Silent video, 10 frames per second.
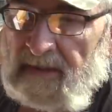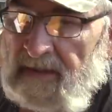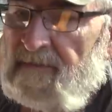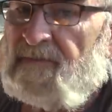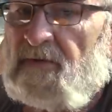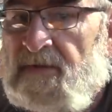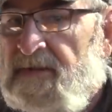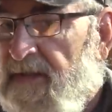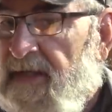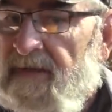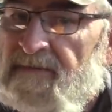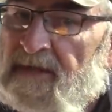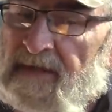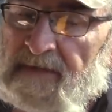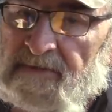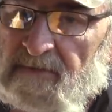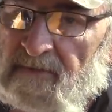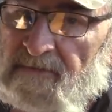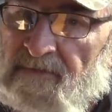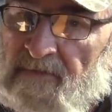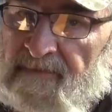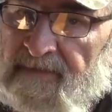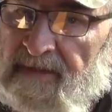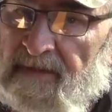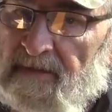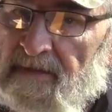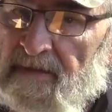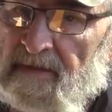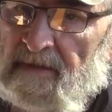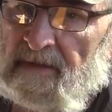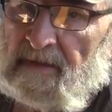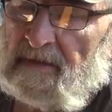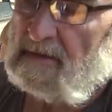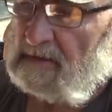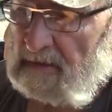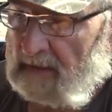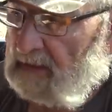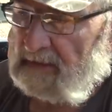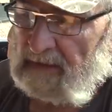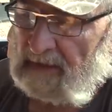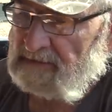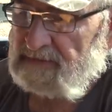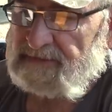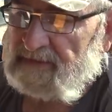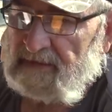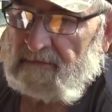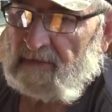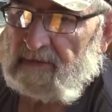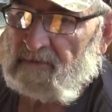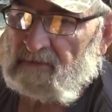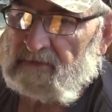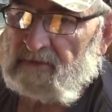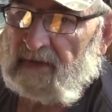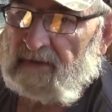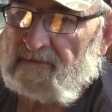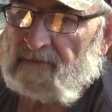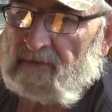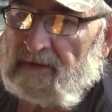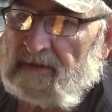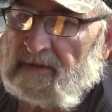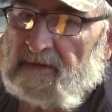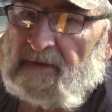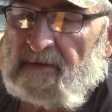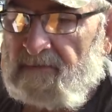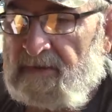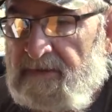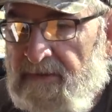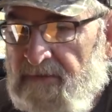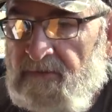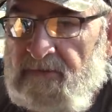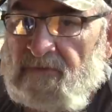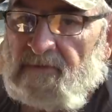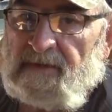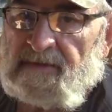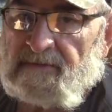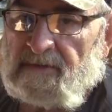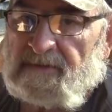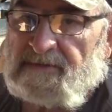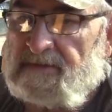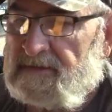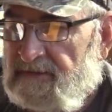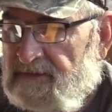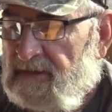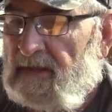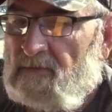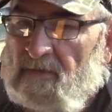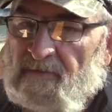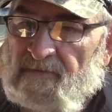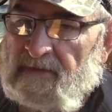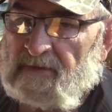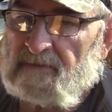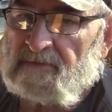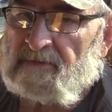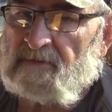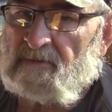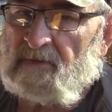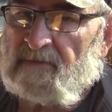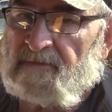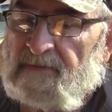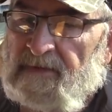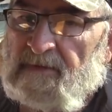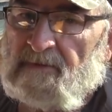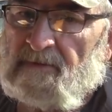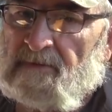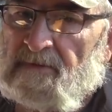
he put name tags on for me. Not, not just anybody will do that for you, but do your research. Decide what vehicle is going to work for you.